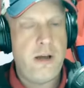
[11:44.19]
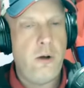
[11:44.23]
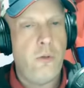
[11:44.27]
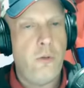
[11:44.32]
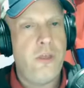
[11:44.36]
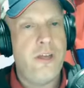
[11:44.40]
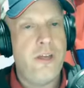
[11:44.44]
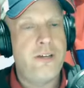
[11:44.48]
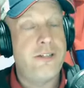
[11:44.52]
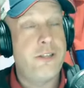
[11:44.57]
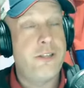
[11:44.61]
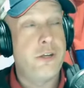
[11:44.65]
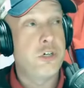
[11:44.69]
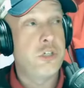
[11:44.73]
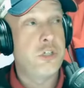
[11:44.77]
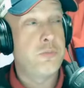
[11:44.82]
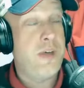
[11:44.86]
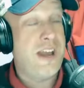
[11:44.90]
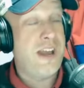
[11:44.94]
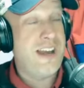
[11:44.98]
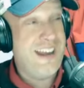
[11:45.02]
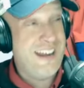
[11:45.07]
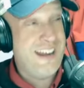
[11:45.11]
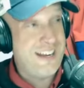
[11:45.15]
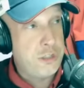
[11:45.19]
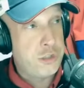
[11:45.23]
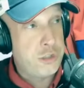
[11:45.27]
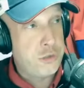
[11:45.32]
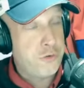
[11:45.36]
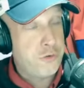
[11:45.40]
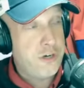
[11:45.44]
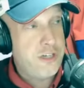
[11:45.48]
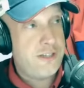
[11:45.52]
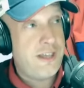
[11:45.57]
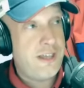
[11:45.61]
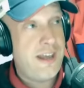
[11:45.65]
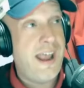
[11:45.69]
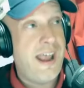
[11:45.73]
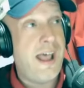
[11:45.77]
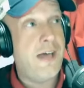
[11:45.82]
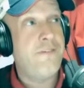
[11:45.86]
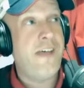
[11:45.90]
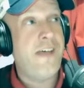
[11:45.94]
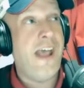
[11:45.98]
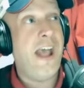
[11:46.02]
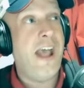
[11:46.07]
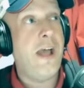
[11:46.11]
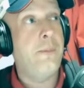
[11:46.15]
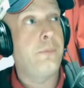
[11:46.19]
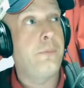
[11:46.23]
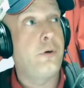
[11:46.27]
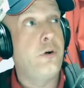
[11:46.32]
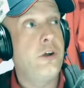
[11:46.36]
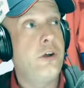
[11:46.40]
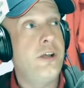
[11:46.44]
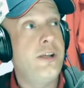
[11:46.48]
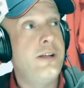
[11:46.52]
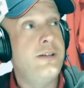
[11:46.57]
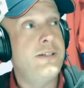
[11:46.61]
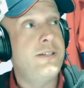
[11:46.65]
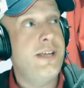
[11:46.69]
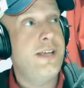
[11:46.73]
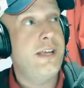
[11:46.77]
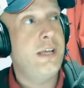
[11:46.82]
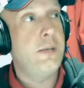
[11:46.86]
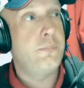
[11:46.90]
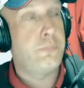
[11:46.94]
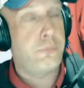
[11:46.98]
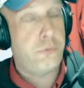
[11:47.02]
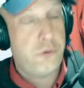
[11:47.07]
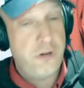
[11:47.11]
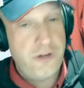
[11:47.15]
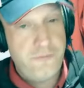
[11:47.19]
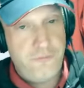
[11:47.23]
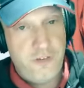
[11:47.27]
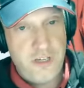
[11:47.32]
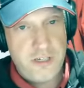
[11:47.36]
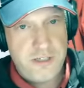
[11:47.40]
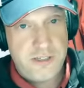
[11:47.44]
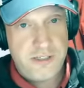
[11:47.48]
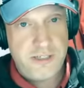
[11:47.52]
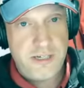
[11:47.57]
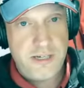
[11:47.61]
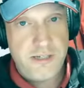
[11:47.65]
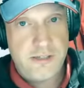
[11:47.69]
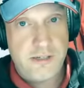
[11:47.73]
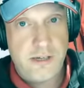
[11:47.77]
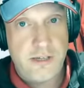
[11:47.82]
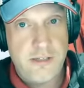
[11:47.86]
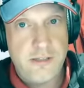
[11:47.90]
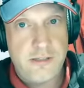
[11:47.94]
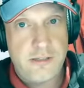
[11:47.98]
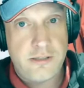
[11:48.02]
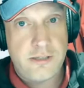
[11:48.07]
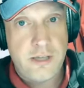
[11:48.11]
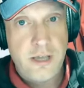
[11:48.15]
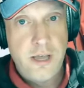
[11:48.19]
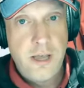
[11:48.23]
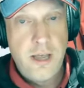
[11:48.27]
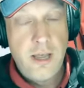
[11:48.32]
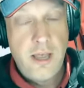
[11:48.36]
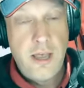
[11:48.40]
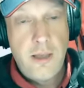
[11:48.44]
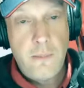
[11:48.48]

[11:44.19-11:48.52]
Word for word: I know that there's been injuries that have hampered it in previous seasons,